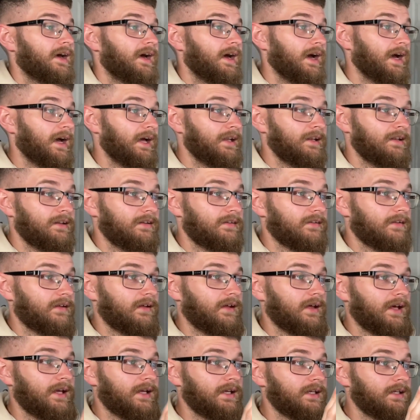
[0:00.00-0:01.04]
And
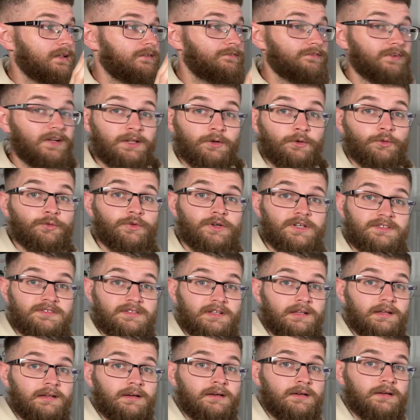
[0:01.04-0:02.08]
a fellow
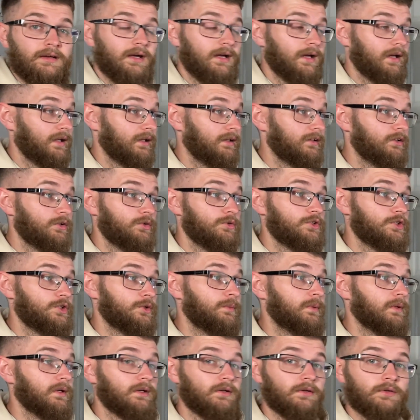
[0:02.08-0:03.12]
reseller and
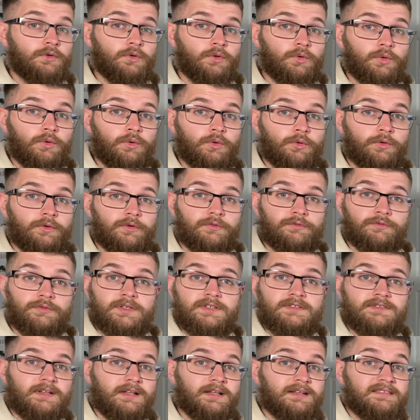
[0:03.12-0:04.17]
YouTuber called
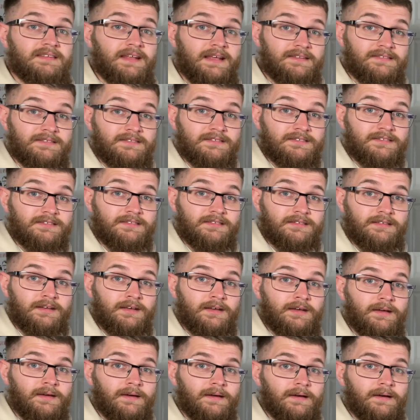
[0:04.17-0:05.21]
ResellerDenz
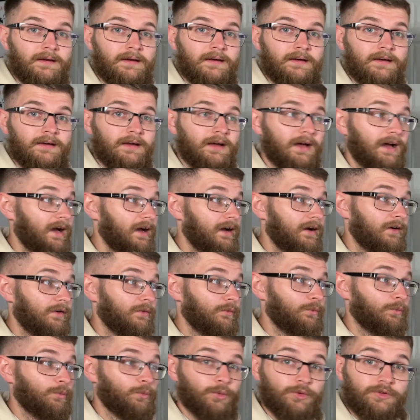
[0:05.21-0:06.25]

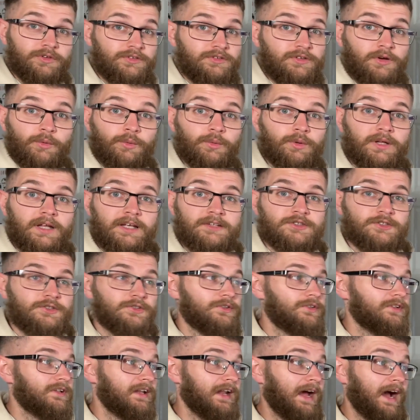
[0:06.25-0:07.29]
was a total
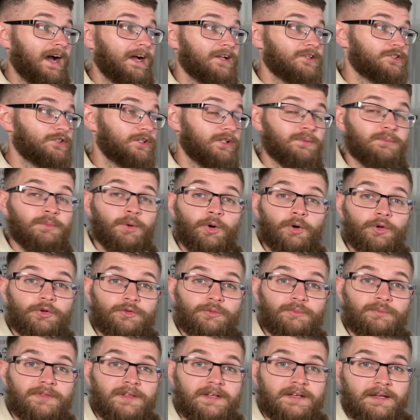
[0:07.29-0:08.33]
legend and actually bought
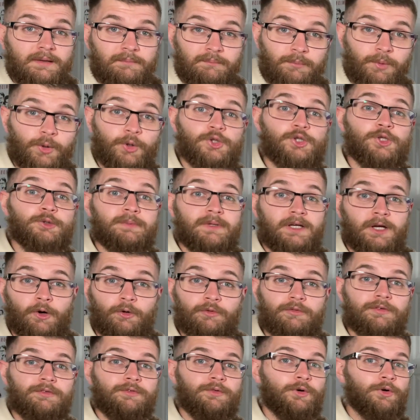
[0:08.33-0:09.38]
something and pushed me
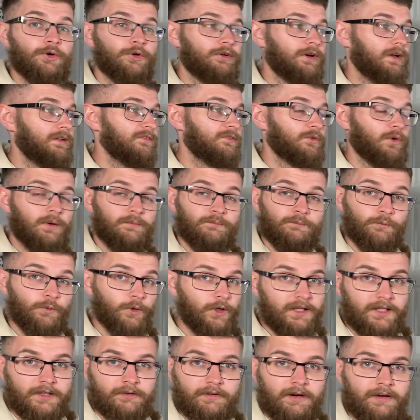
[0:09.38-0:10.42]
over £4,000, so I'm
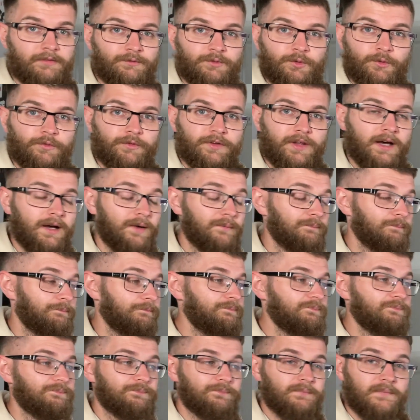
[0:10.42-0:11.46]
really grateful for that.
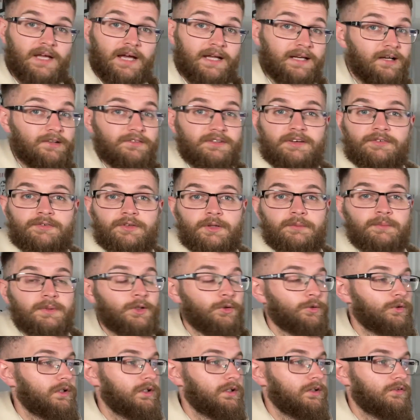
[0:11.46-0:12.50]
And I'll definitely be
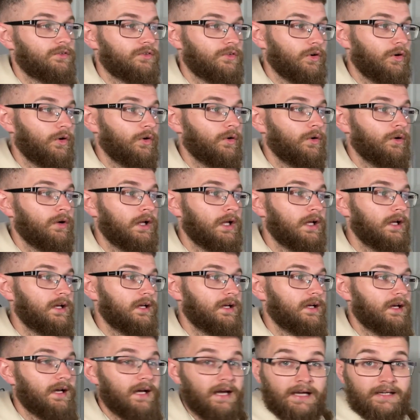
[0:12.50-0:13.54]
looking at your store,
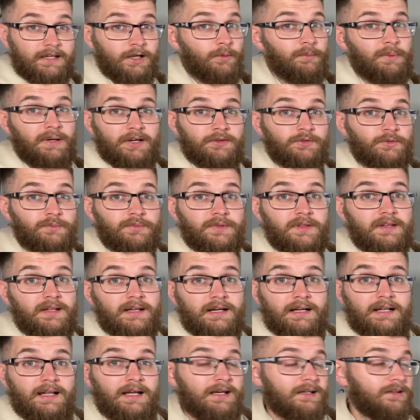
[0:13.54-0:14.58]
and I'll buy something that I
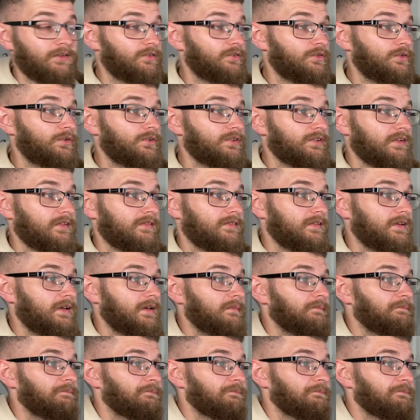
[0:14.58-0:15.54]
like as soon as I see it,